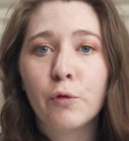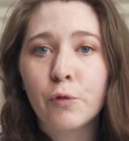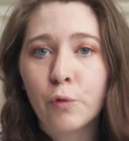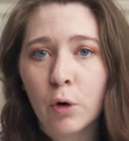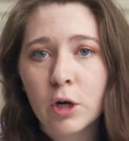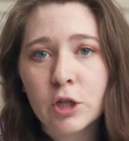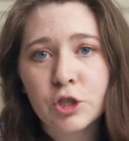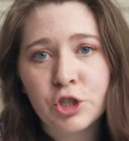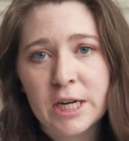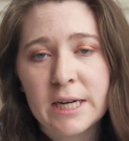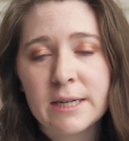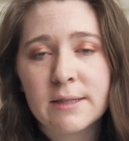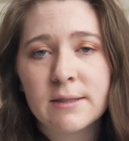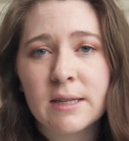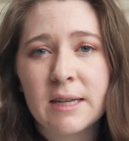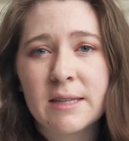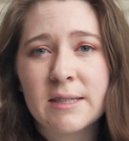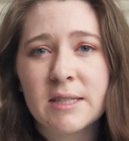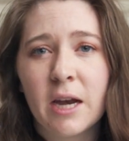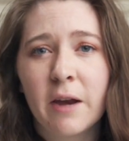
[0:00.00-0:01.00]
for jeans,
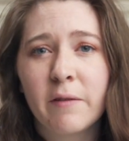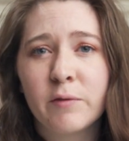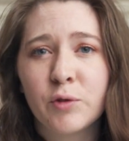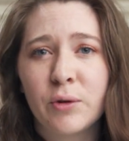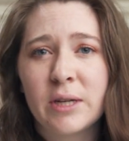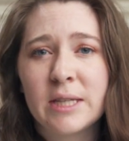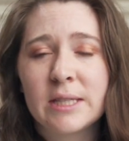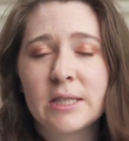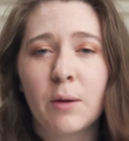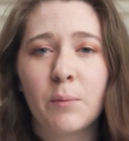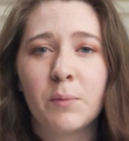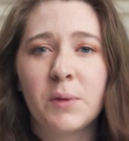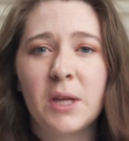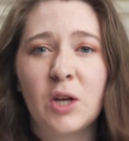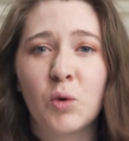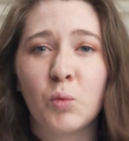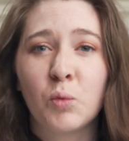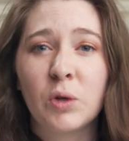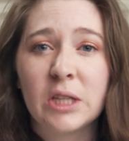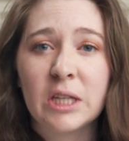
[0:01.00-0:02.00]
instead of doing
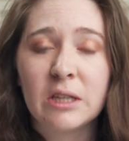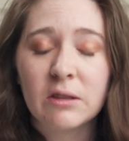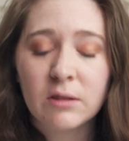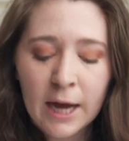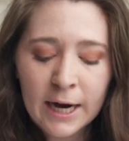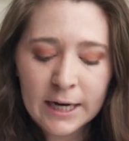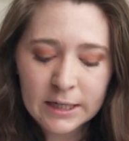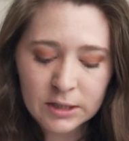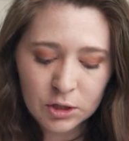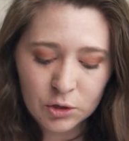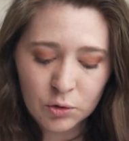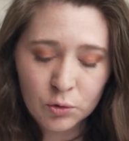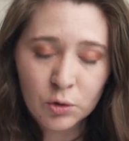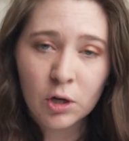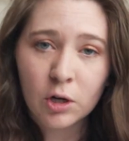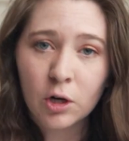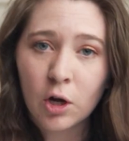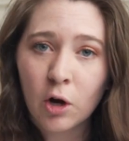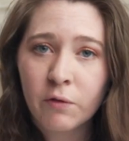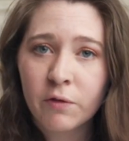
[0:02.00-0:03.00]
something really light, you
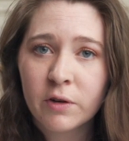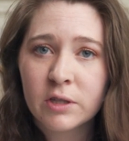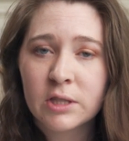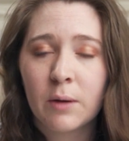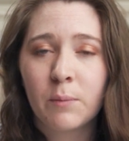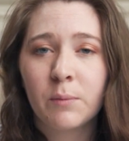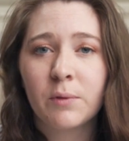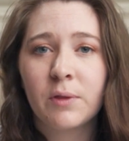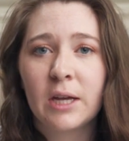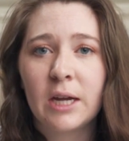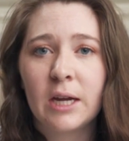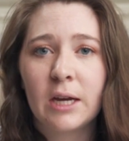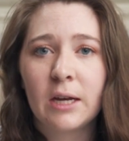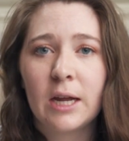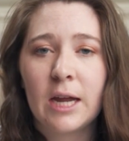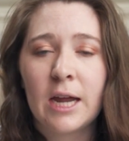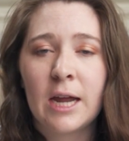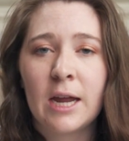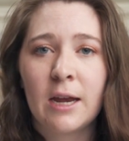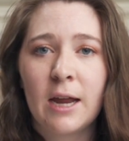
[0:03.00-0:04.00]
could go for something
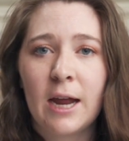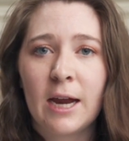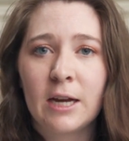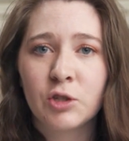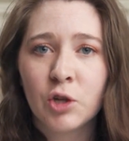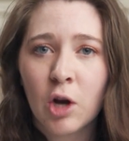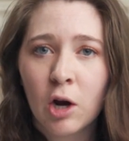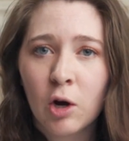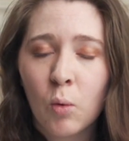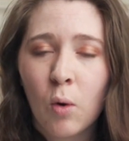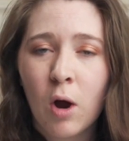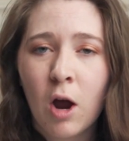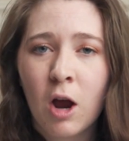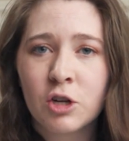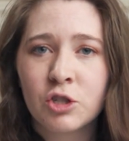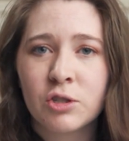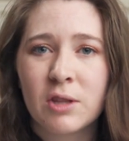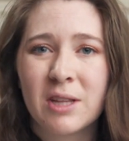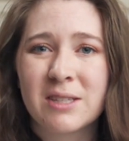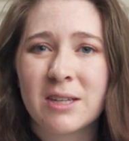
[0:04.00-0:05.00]
in a dark
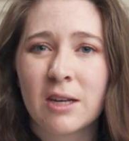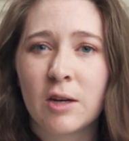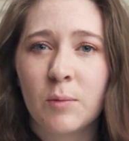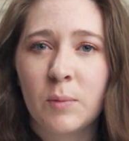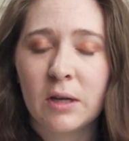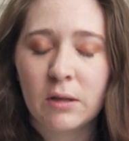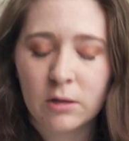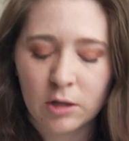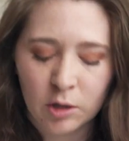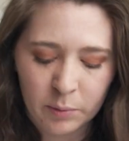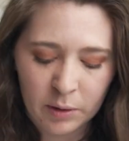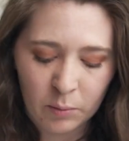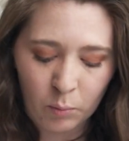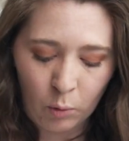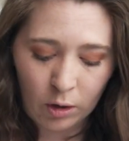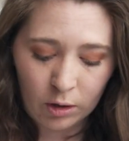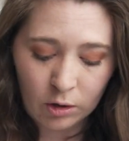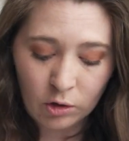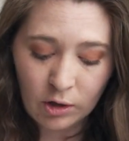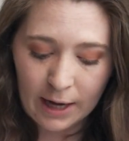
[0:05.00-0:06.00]
wash that's gonna be a little bit
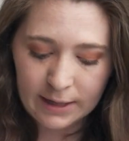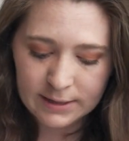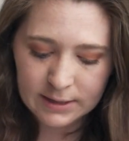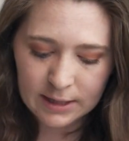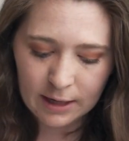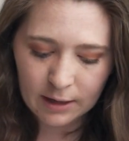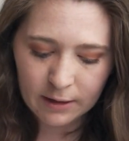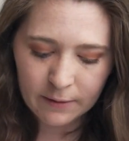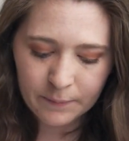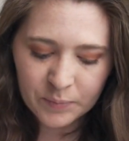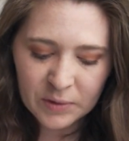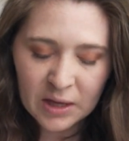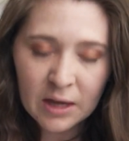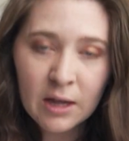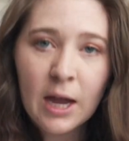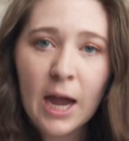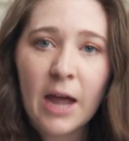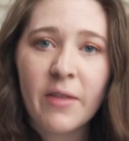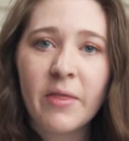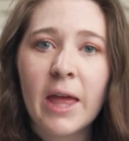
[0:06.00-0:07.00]
more classic.
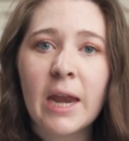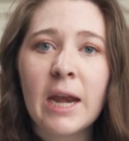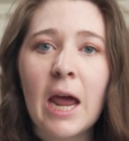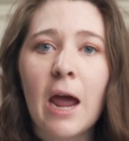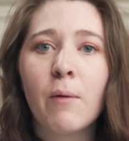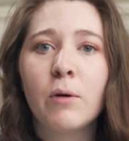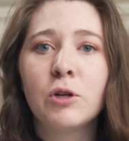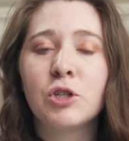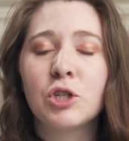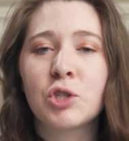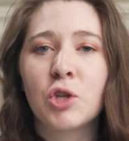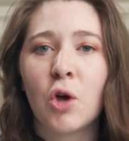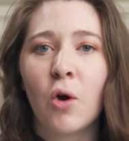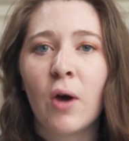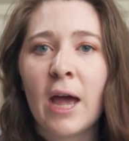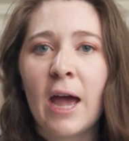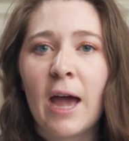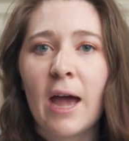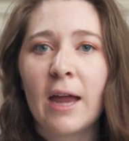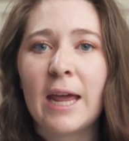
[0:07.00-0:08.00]
And then I would just go
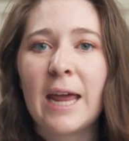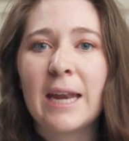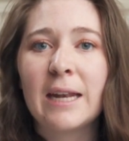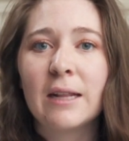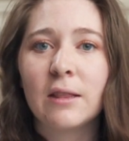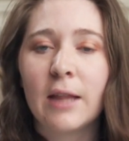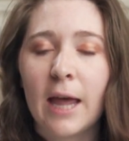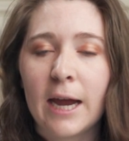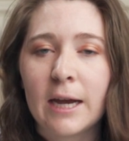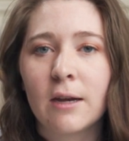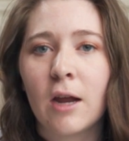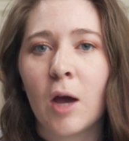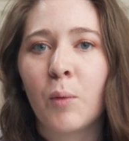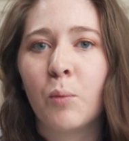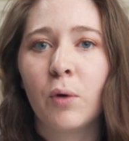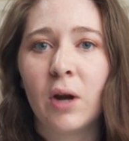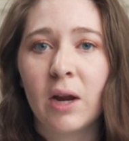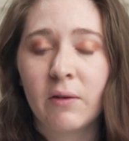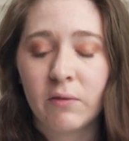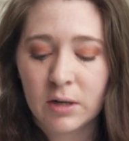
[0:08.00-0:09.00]
ahead and lighten up
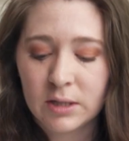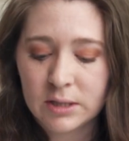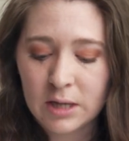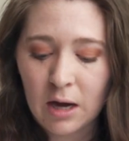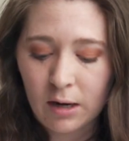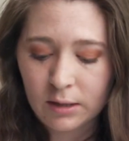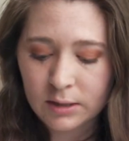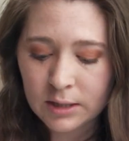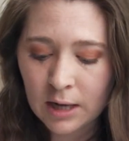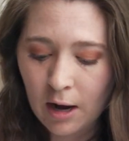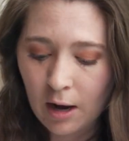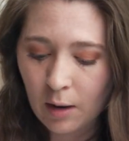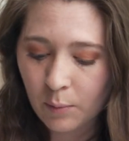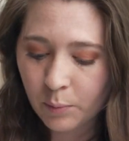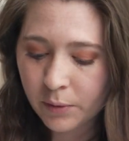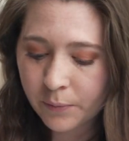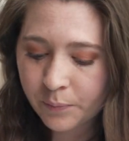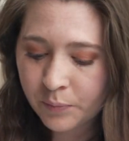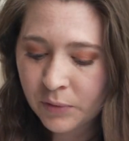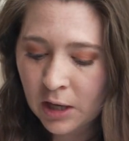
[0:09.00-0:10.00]
whatever is on
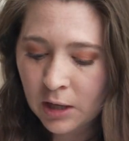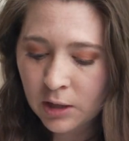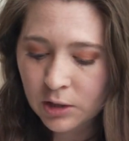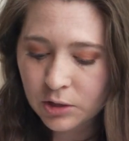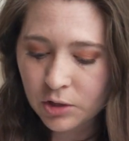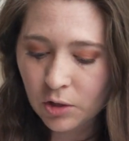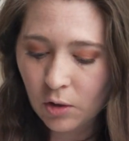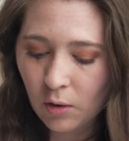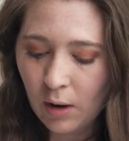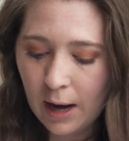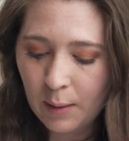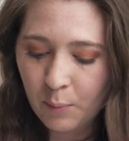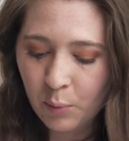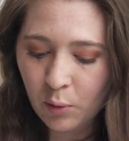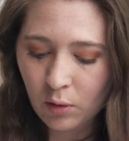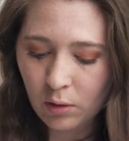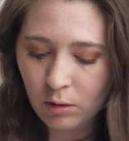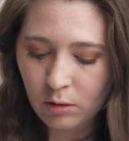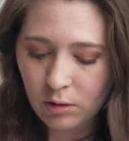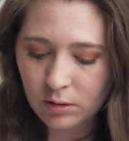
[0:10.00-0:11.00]
top. So I
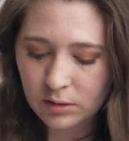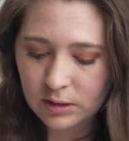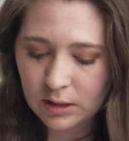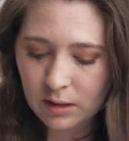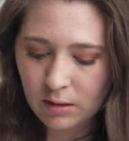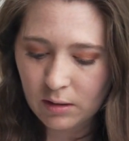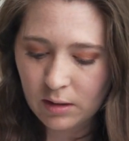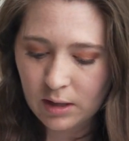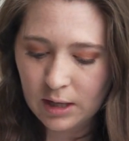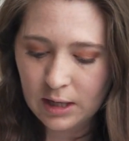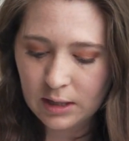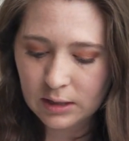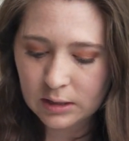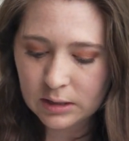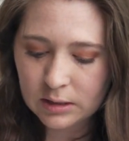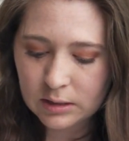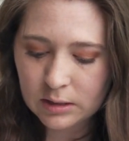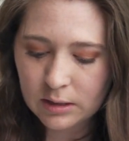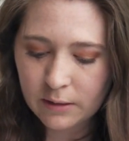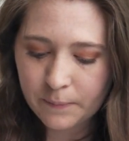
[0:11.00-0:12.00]
pulled
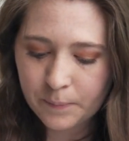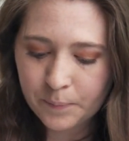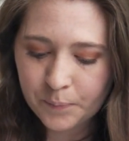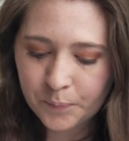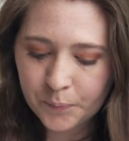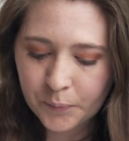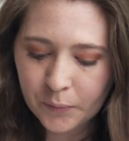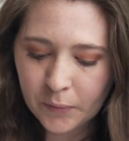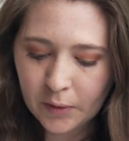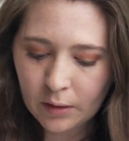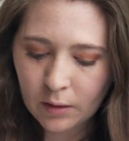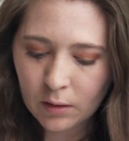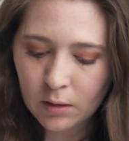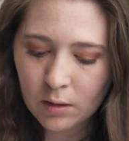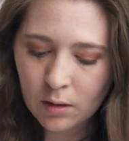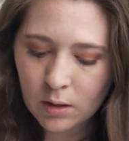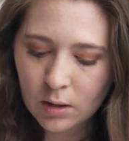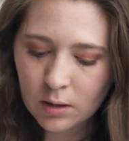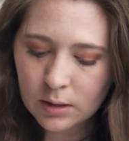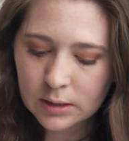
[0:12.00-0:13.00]
this
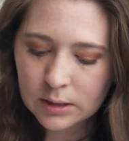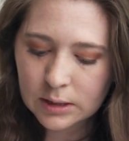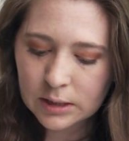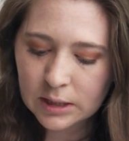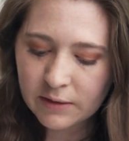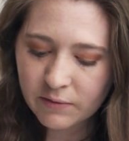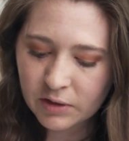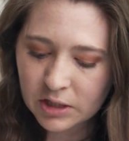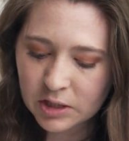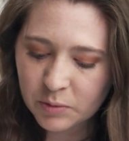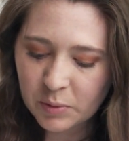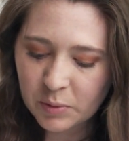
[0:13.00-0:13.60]
sleeveless